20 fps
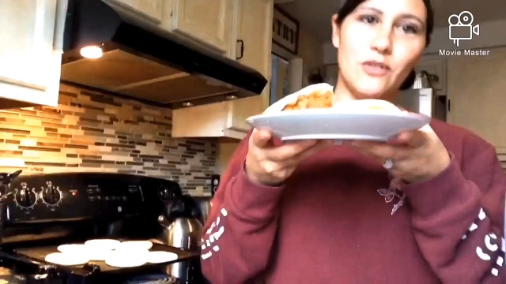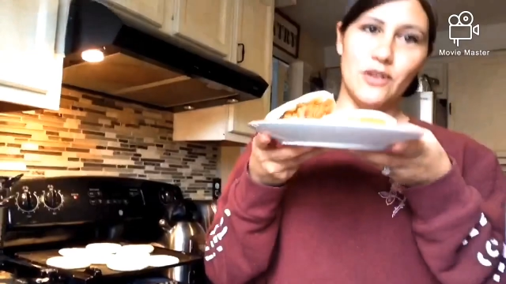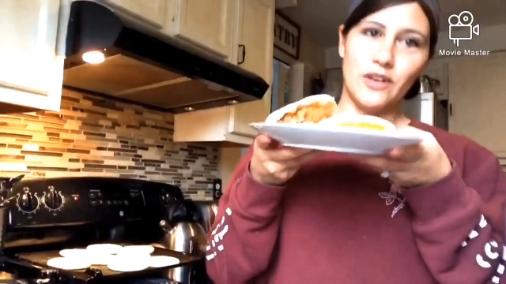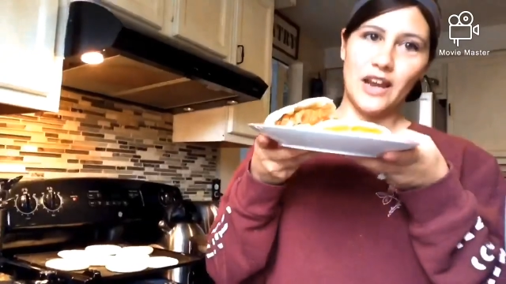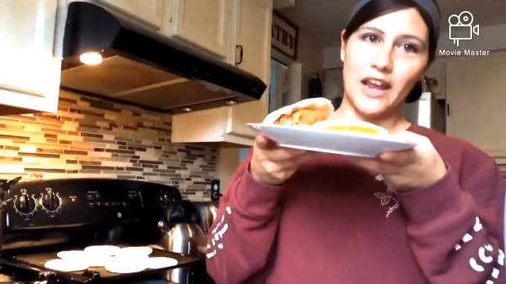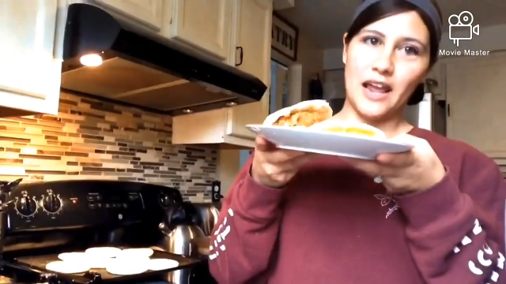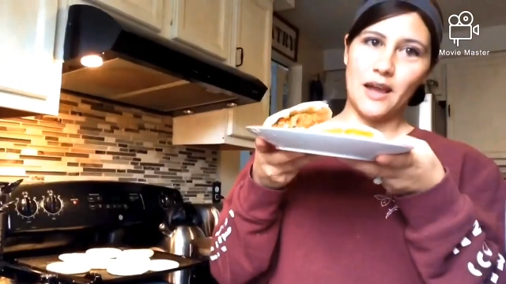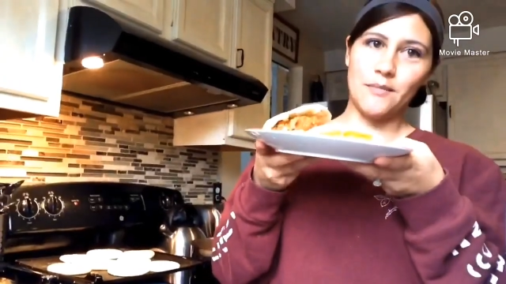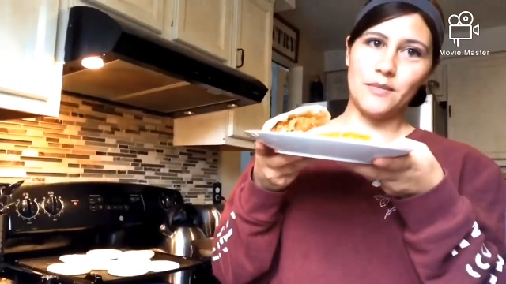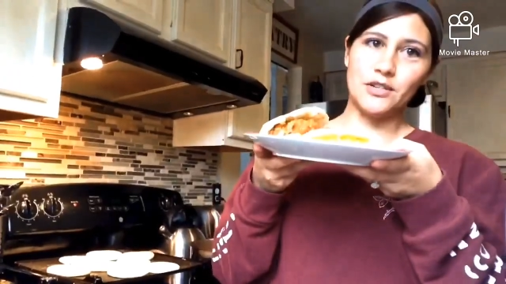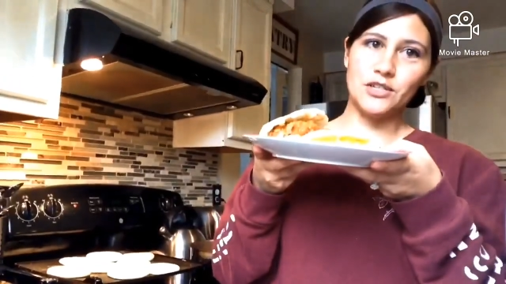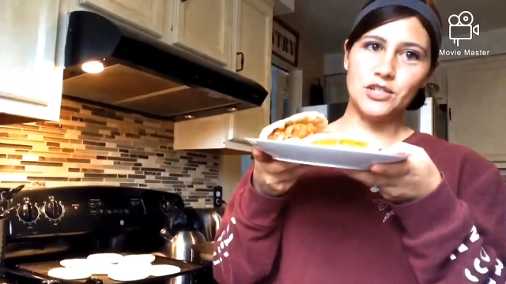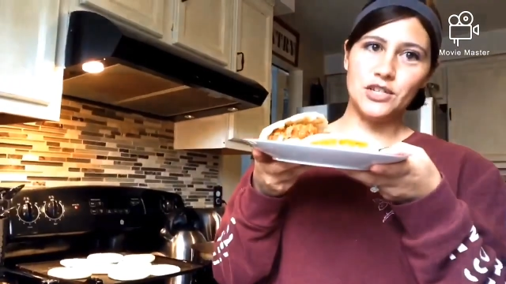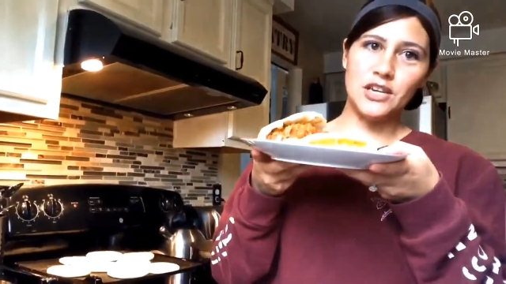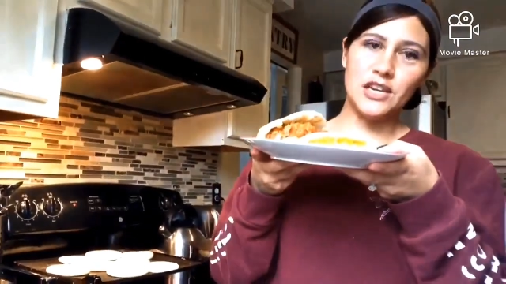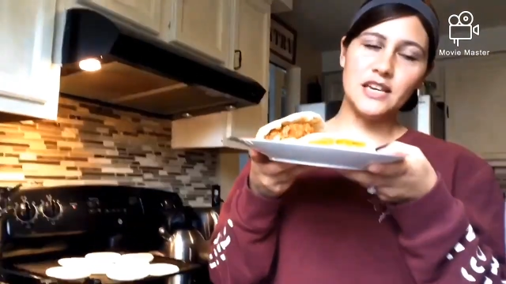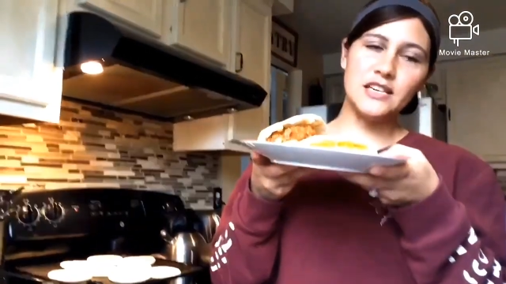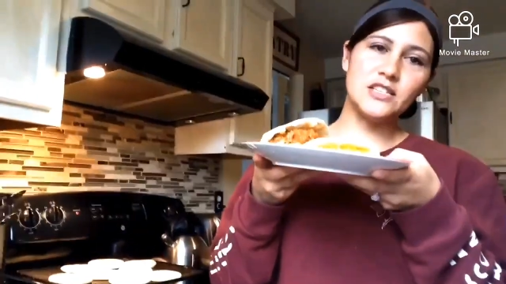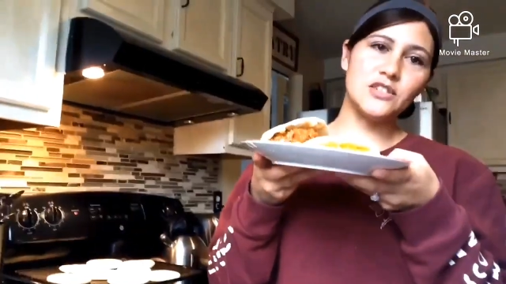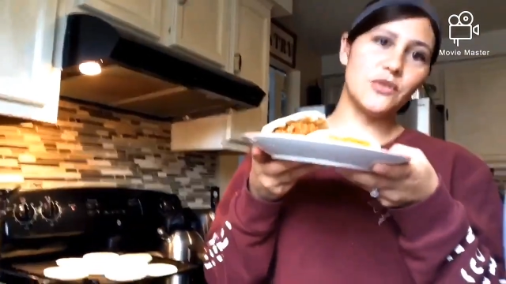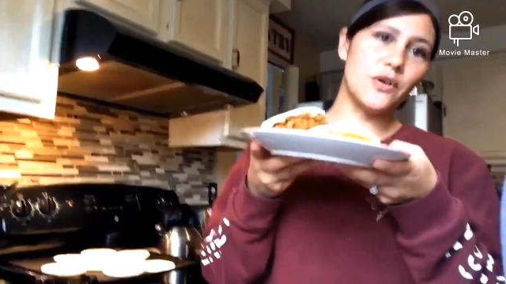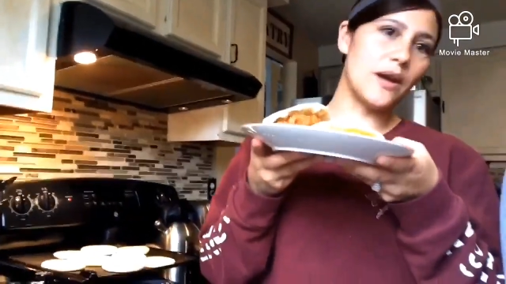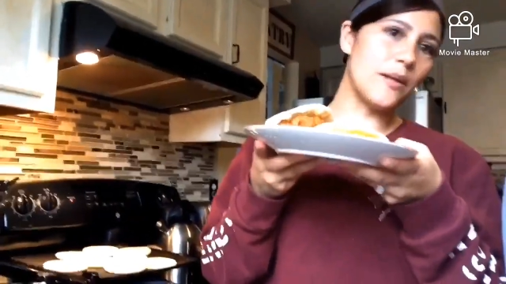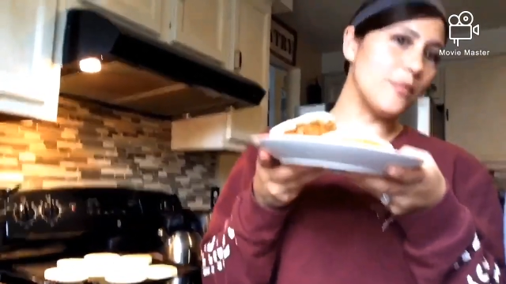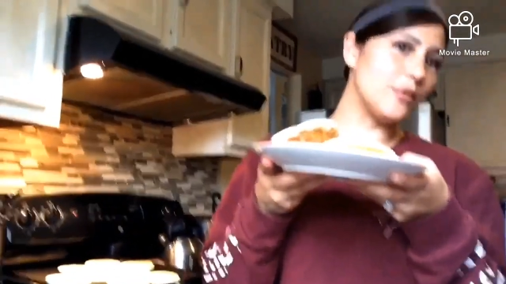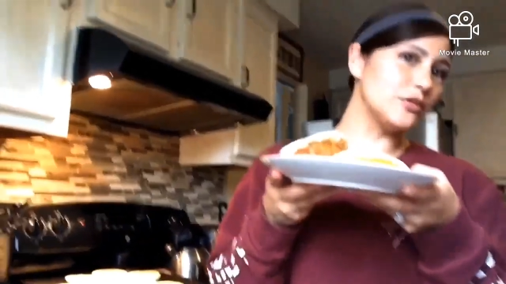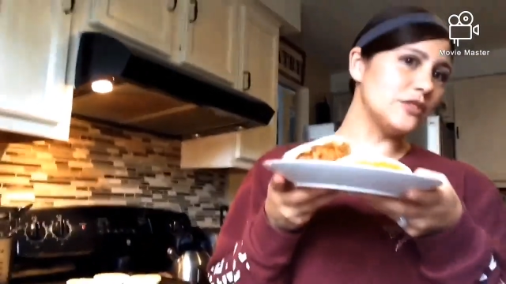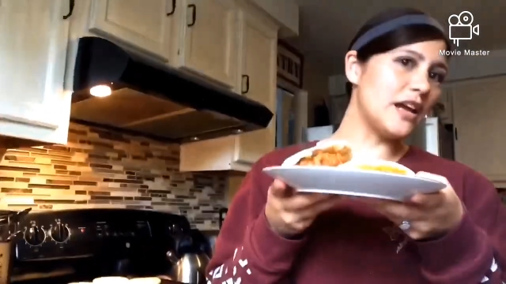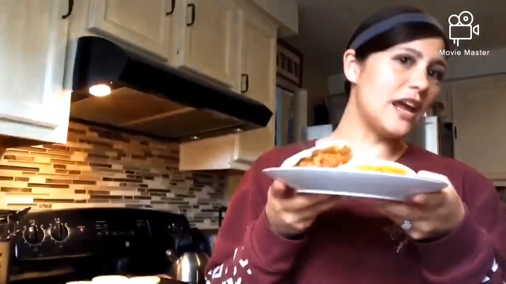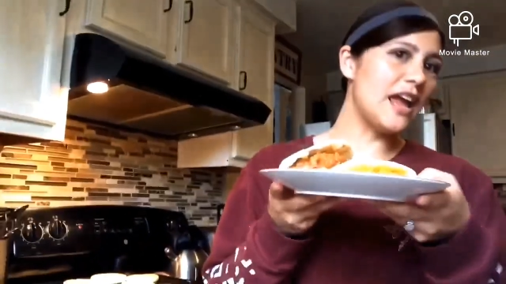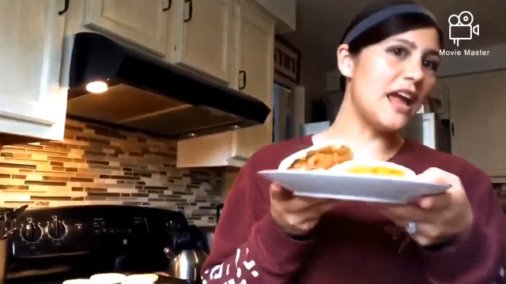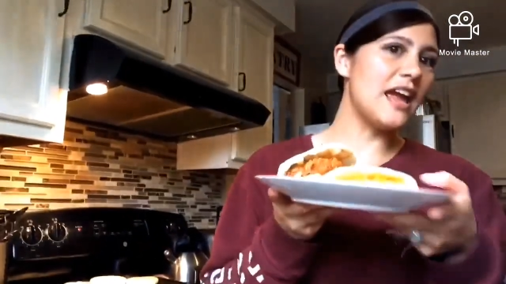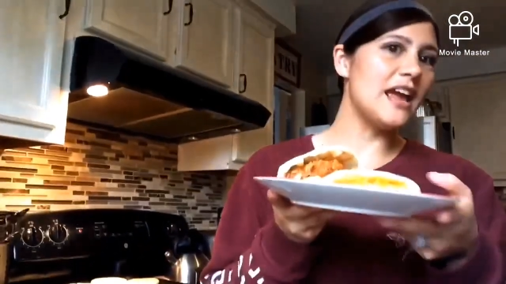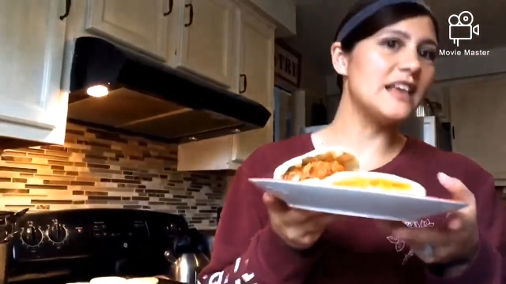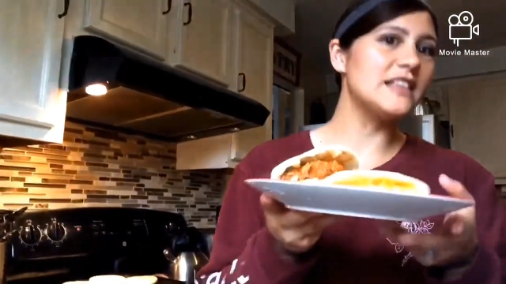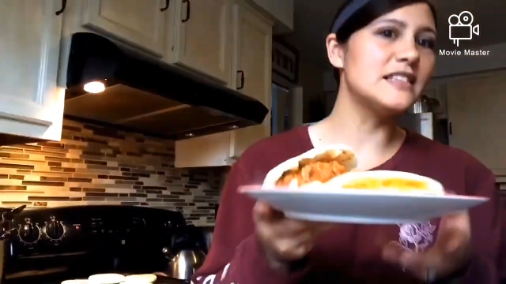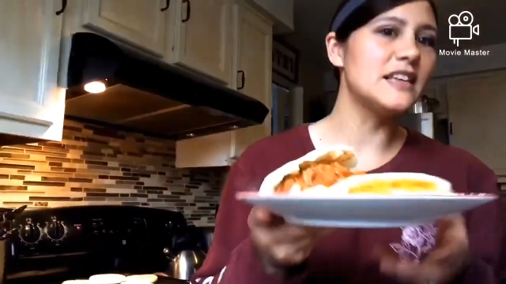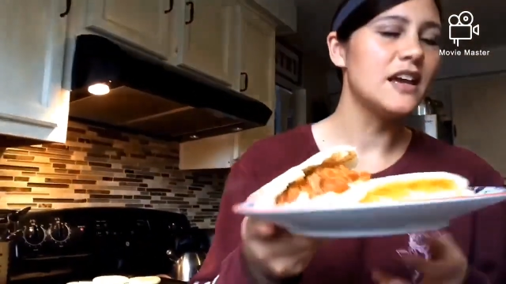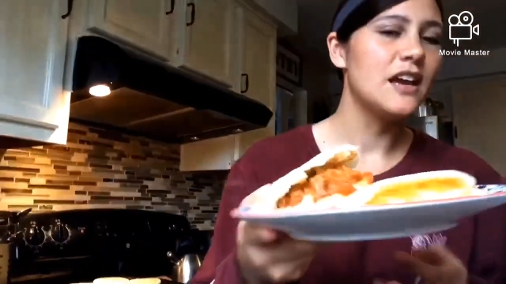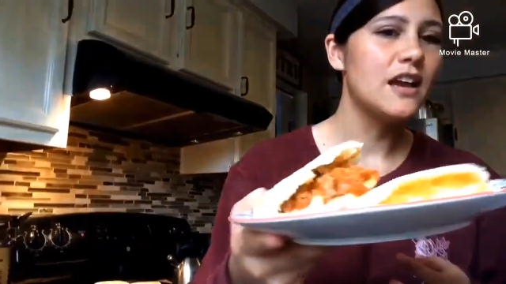with ham and cheese, scrambled eggs,